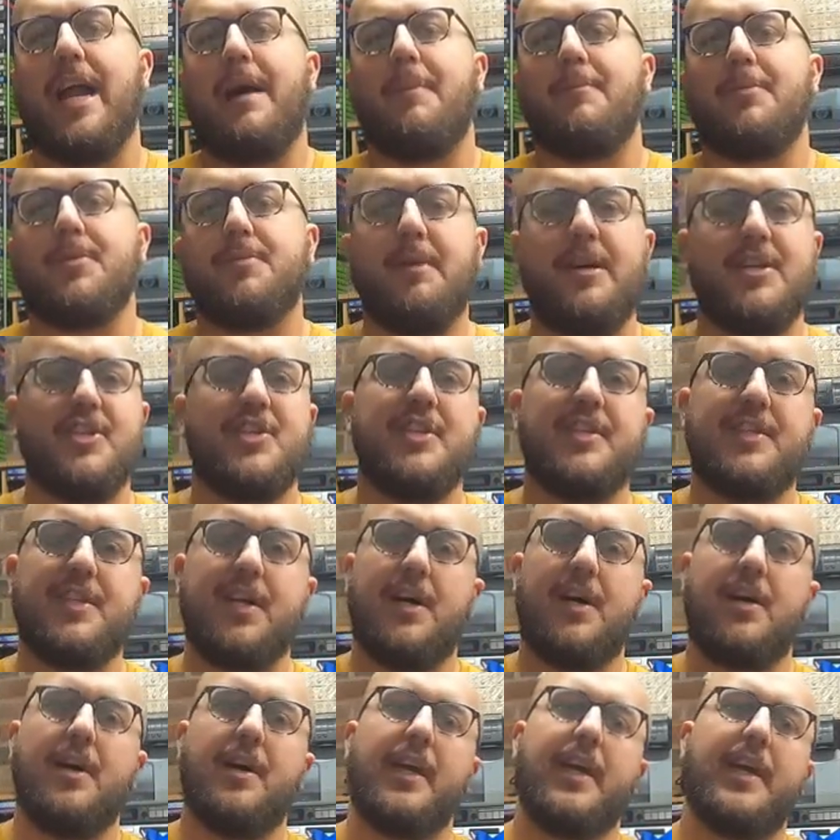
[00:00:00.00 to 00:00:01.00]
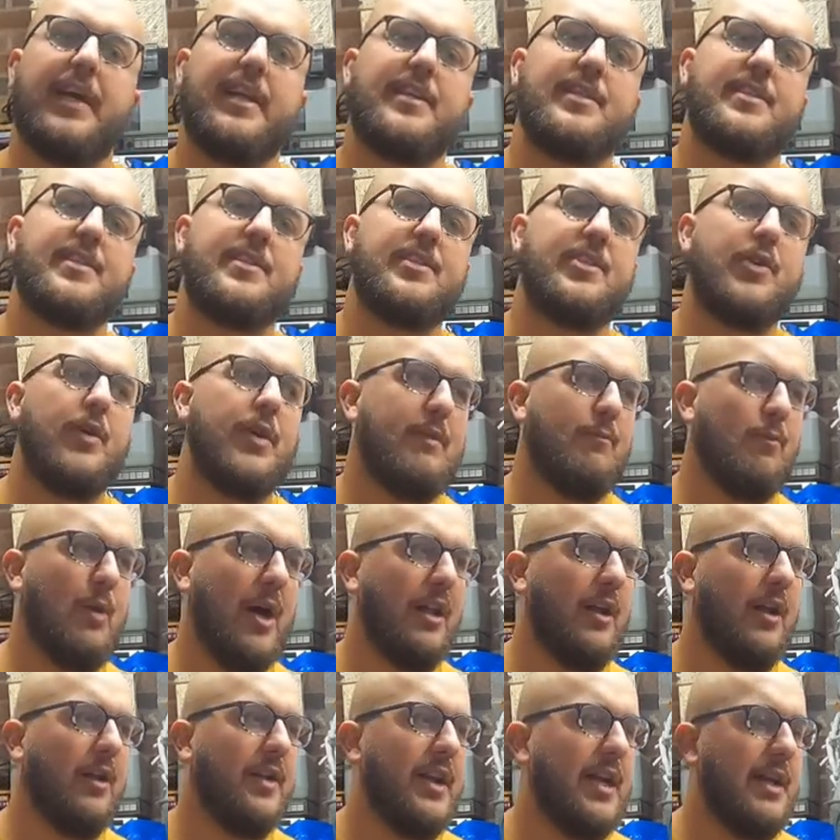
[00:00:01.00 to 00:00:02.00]
I'm smashing targets, doing
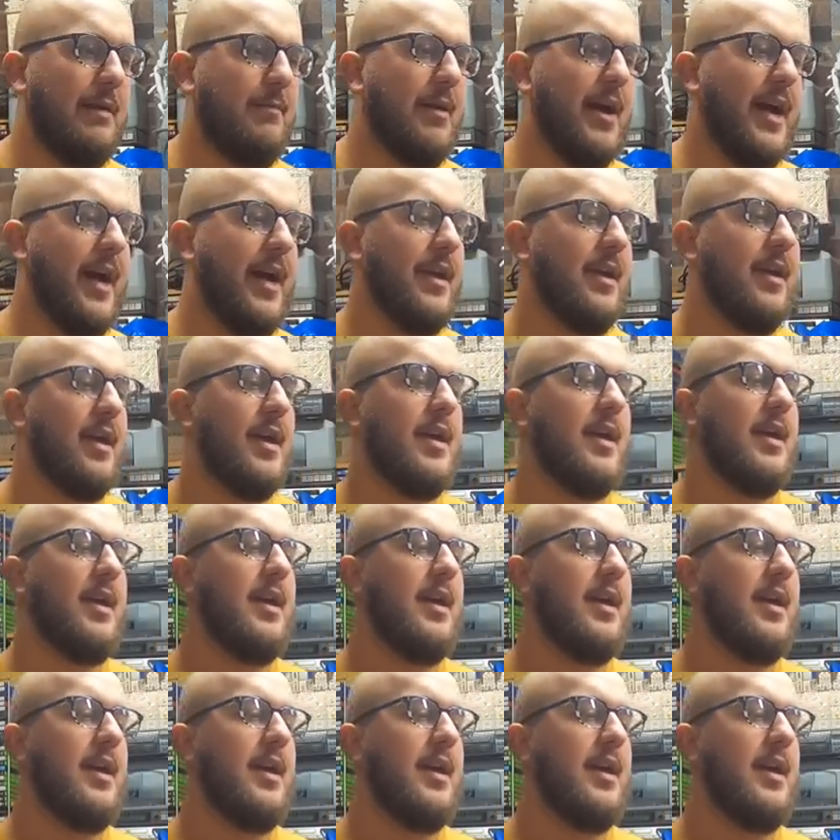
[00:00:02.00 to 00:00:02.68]
well on eBay.